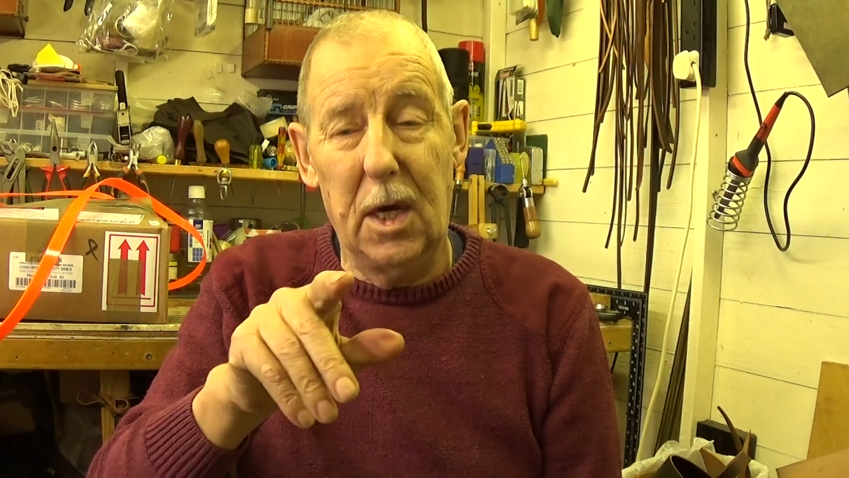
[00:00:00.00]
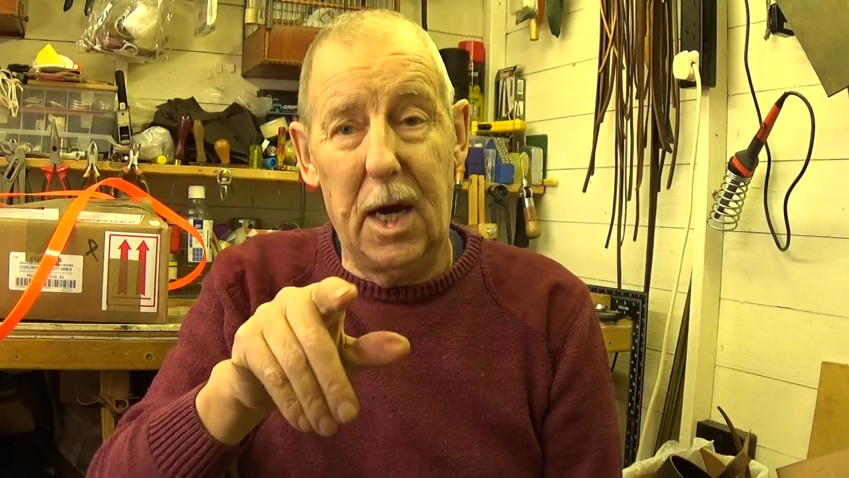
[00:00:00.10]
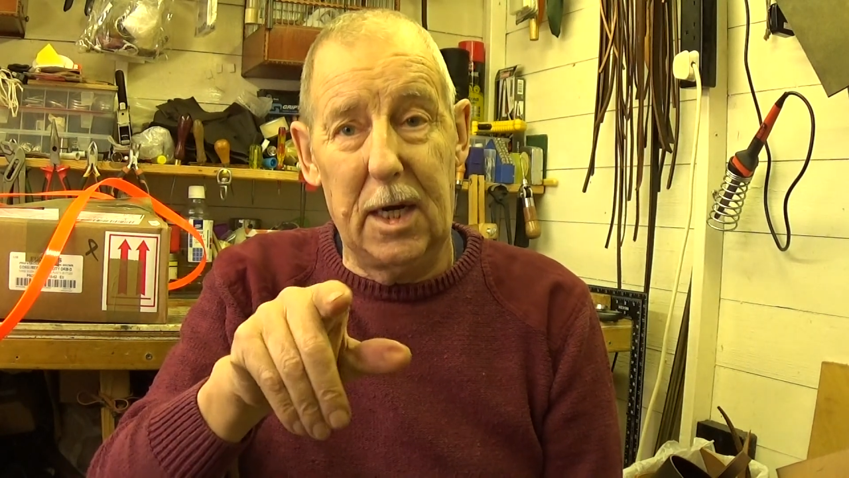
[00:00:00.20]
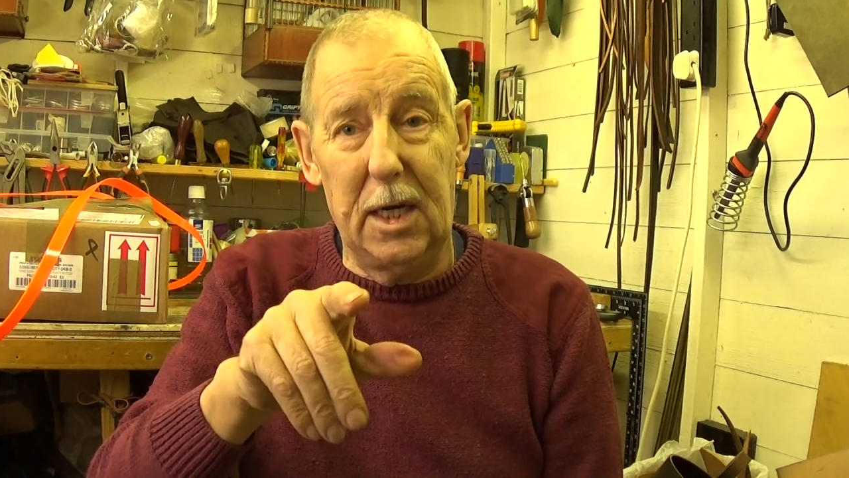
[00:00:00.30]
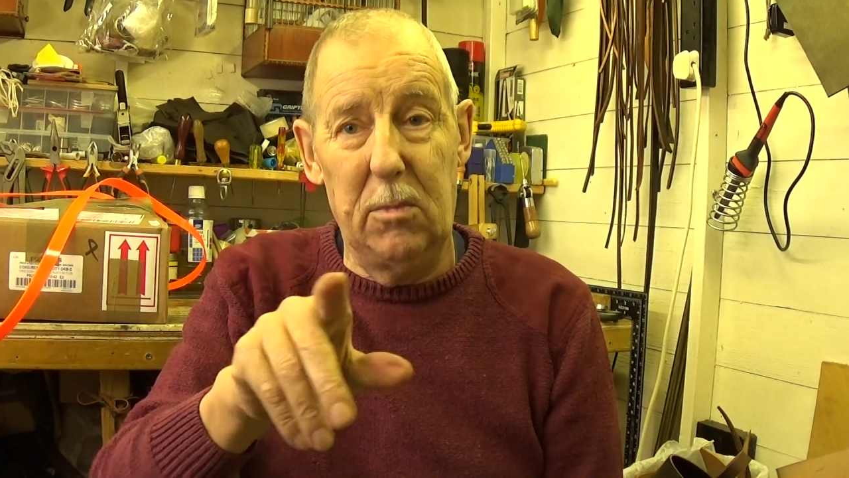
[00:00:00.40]

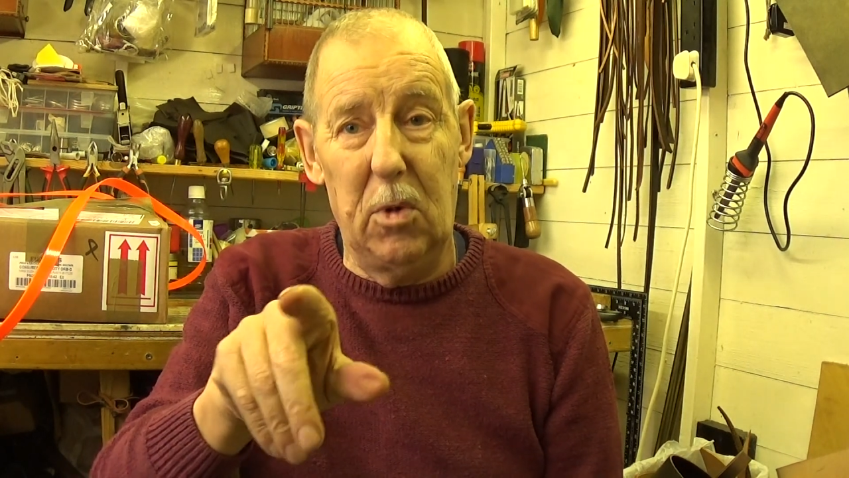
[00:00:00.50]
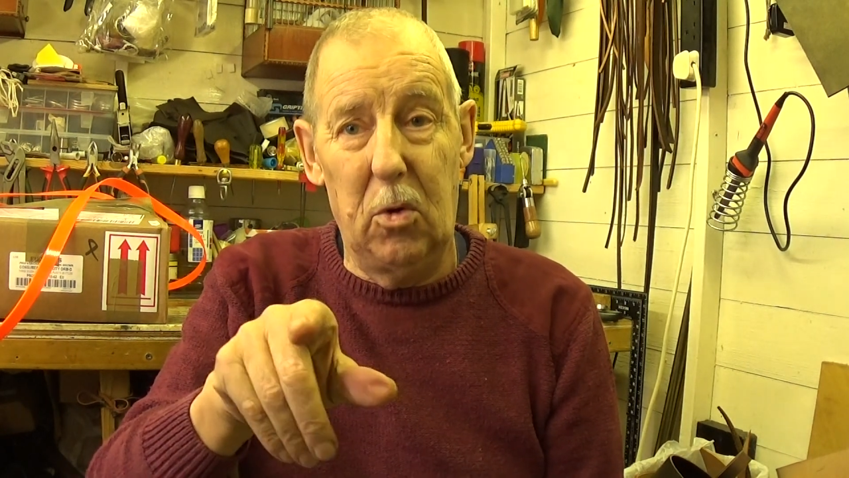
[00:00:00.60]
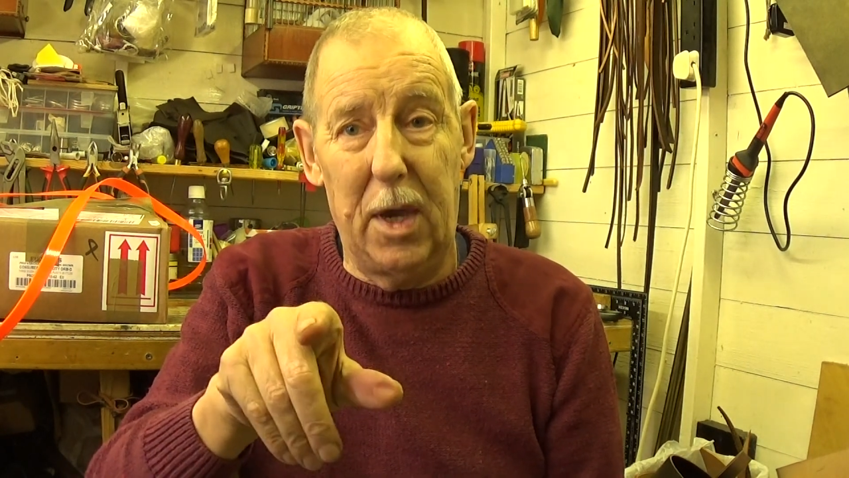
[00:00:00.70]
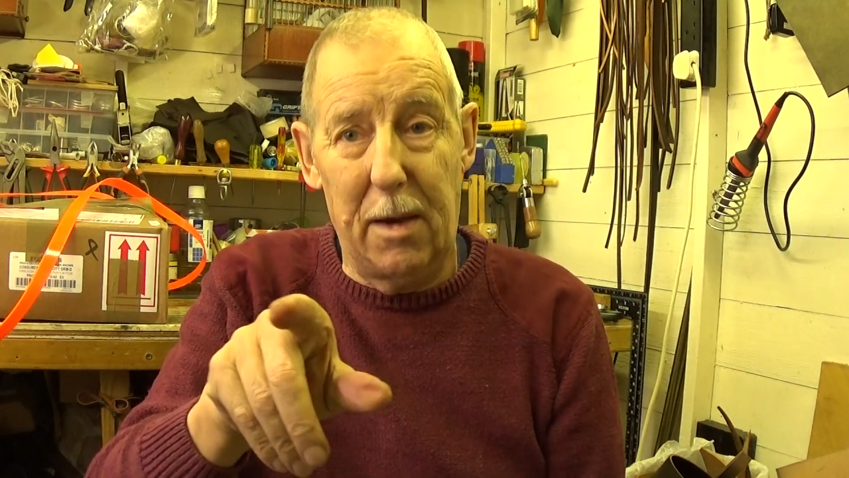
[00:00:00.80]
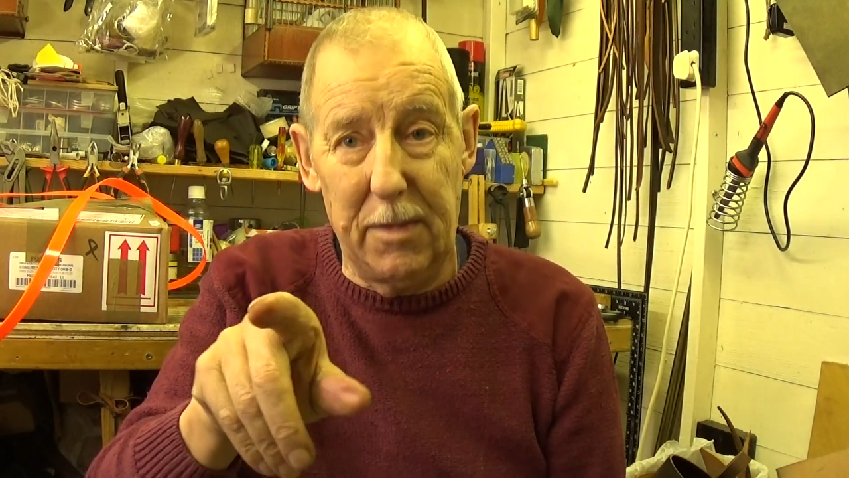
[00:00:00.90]
ugly
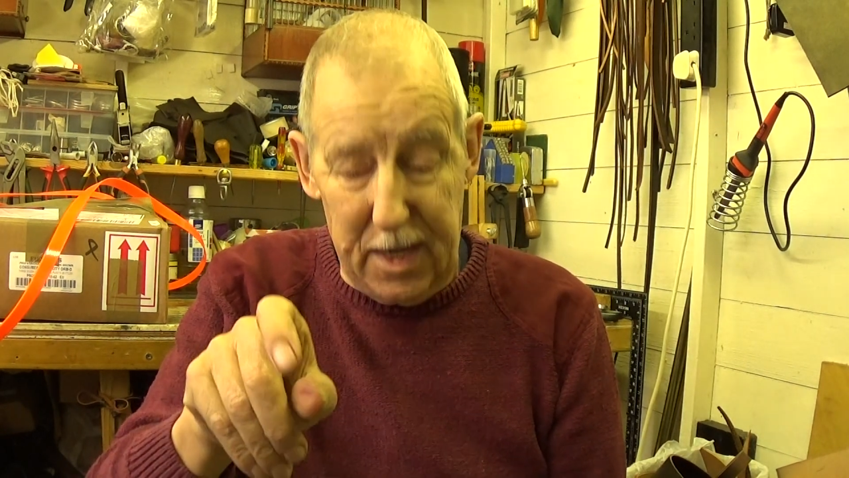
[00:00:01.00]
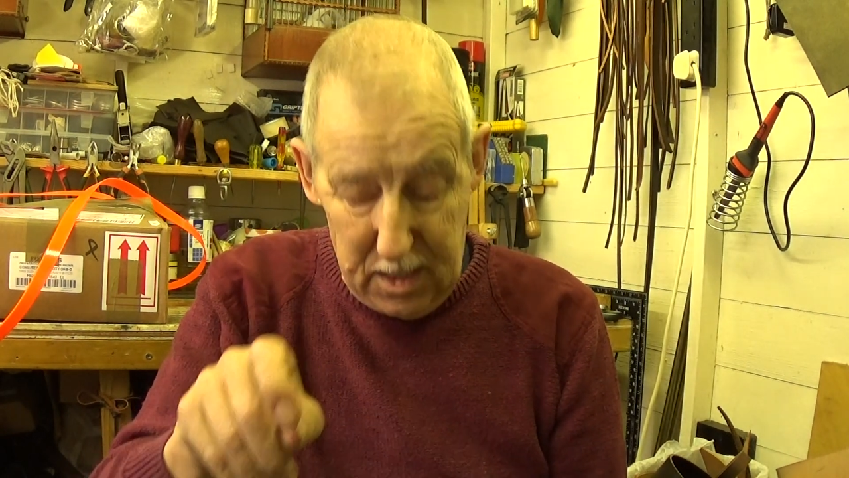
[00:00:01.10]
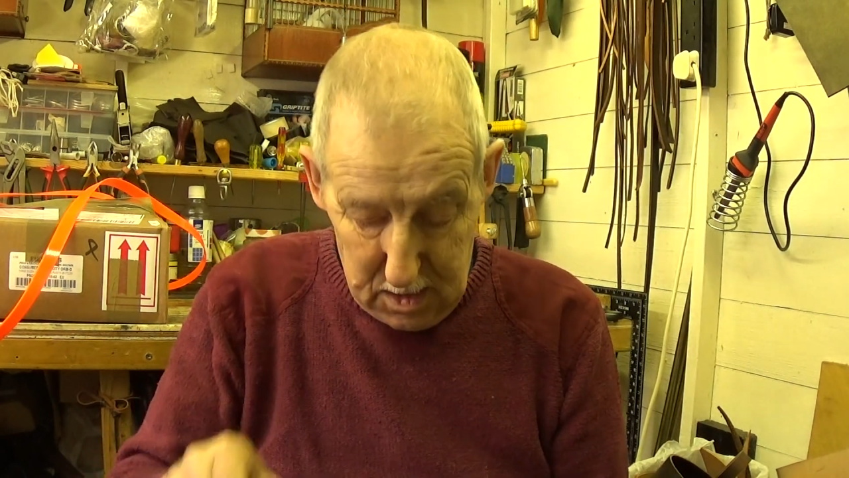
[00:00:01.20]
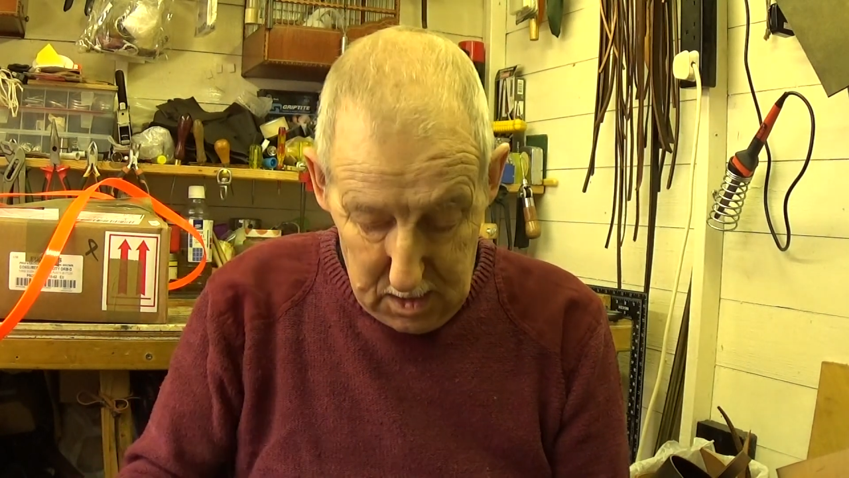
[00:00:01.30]
mooey up there.